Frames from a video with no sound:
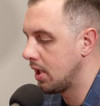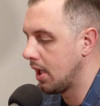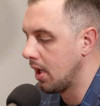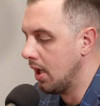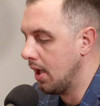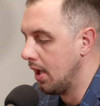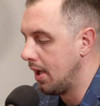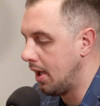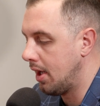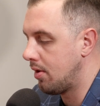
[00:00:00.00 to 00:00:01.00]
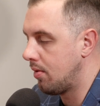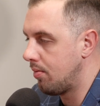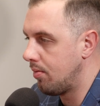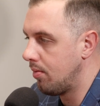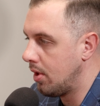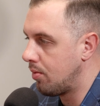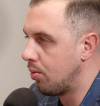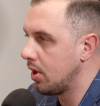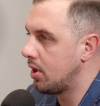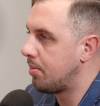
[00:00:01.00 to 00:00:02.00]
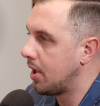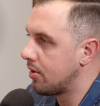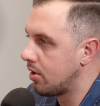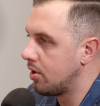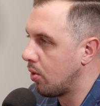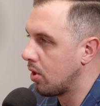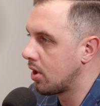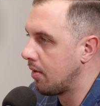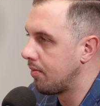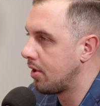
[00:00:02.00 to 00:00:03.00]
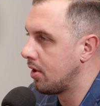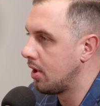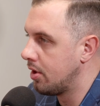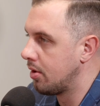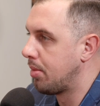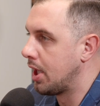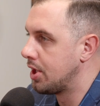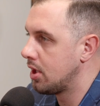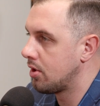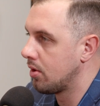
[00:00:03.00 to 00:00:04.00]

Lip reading: Like, it really depends on your comfort and your budget.